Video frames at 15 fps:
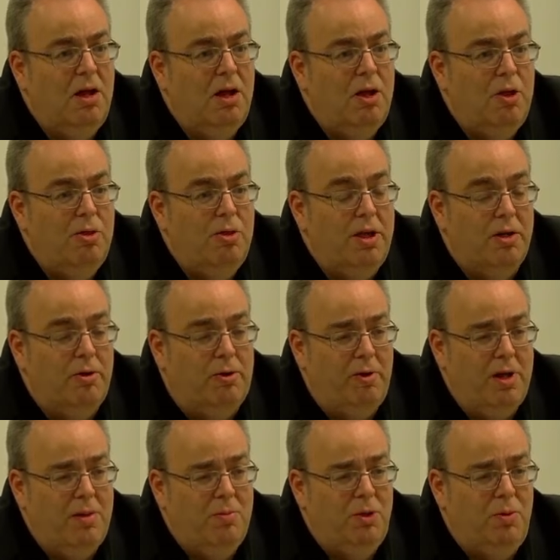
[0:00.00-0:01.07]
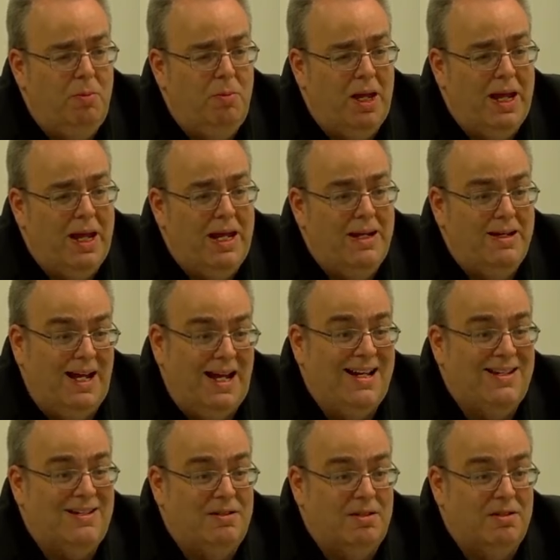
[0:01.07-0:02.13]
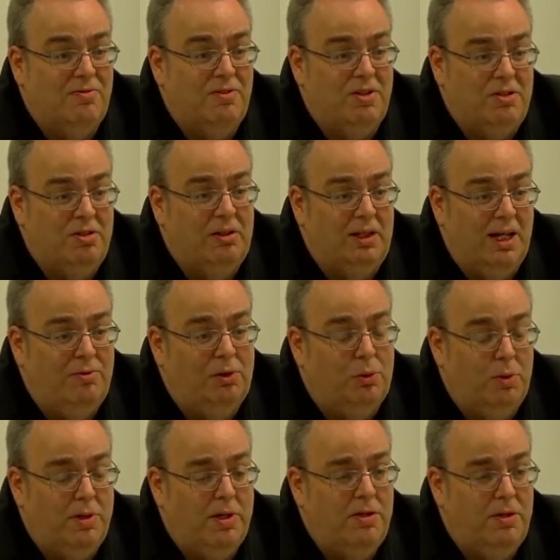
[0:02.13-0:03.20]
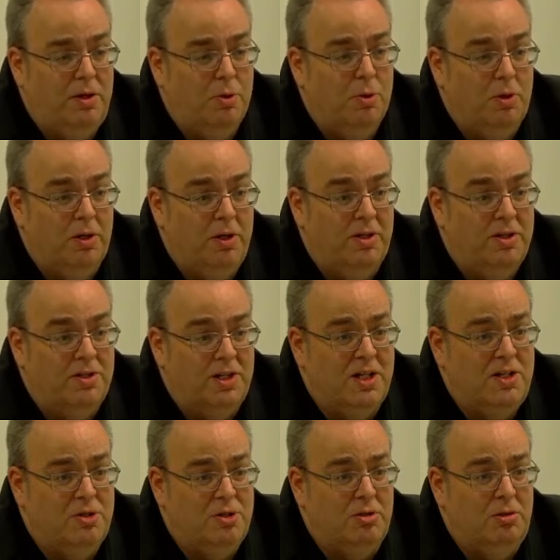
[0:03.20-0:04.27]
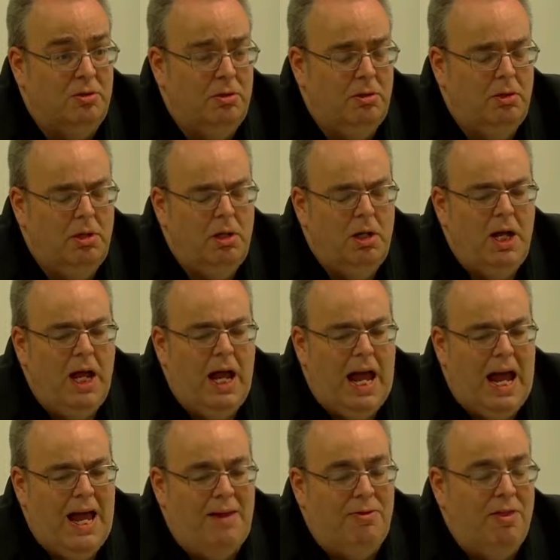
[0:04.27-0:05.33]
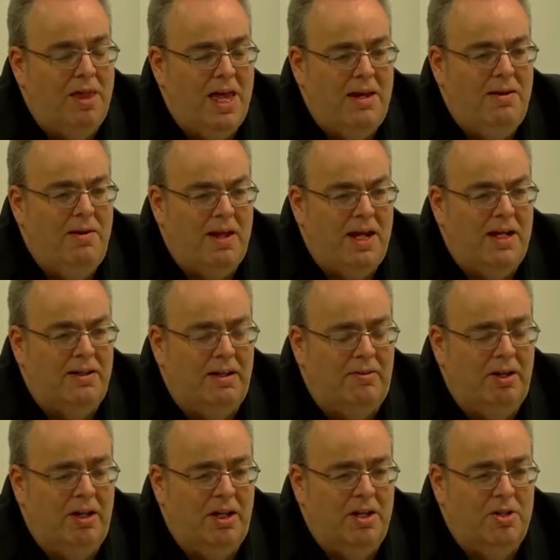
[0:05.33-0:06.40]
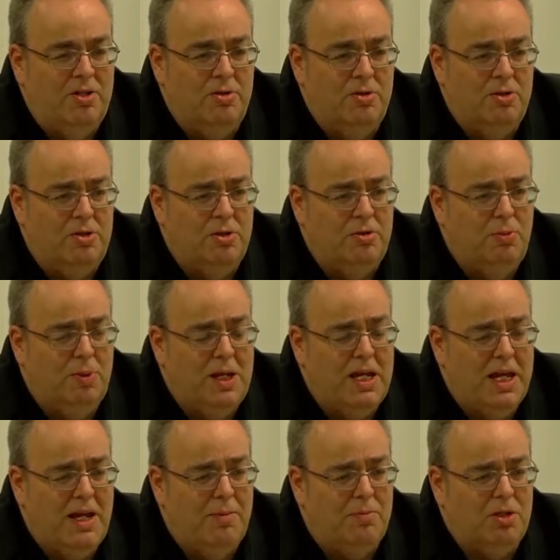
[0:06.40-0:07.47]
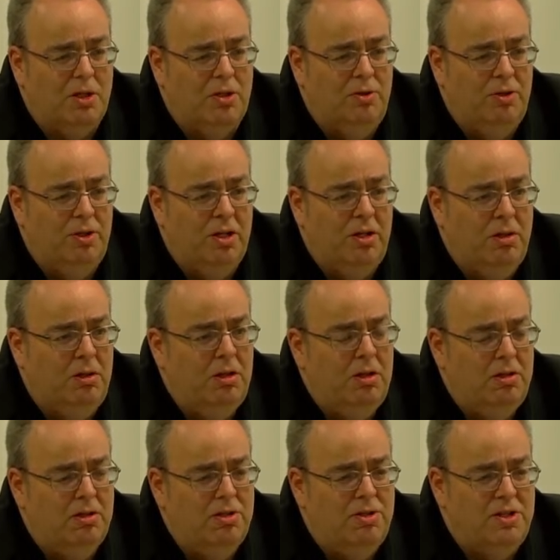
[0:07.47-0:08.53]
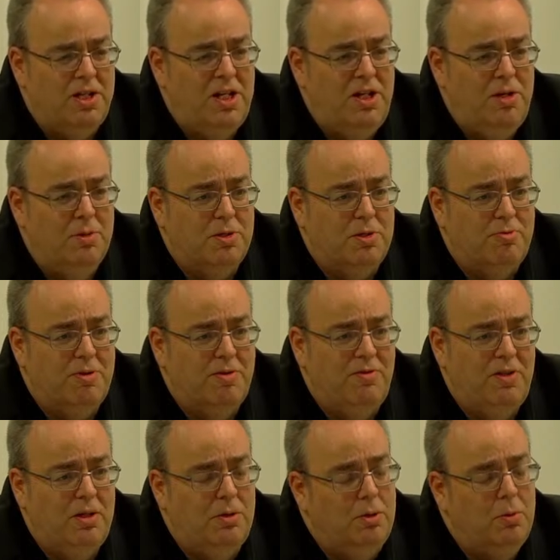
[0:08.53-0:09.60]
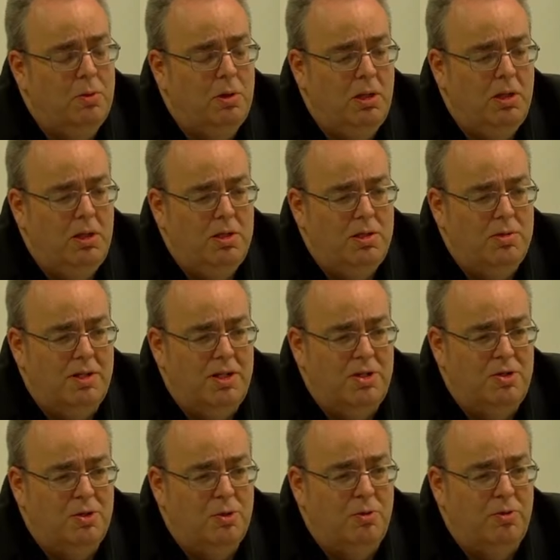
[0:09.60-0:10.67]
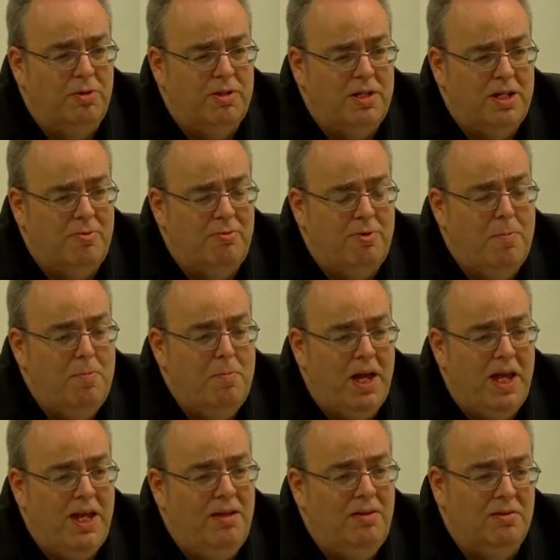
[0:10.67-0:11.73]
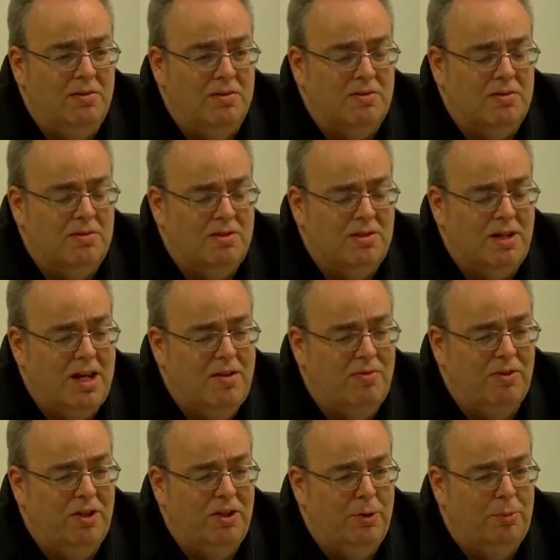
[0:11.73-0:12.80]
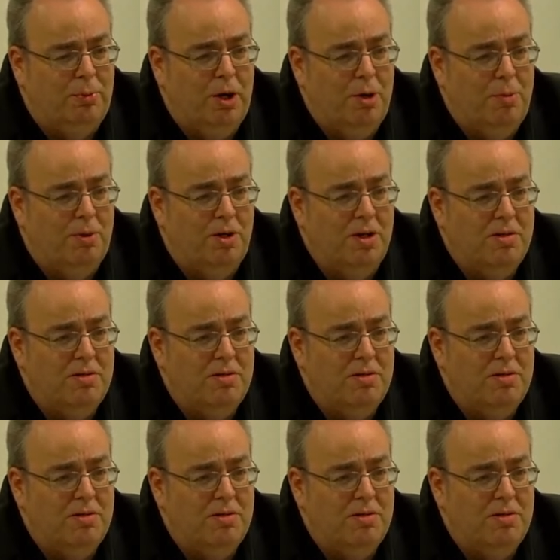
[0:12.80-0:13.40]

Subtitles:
the agreement made at a sufficient level within the organisation, and then that derogation should be kept under continuous review to ensure that it remains safe and appropriate,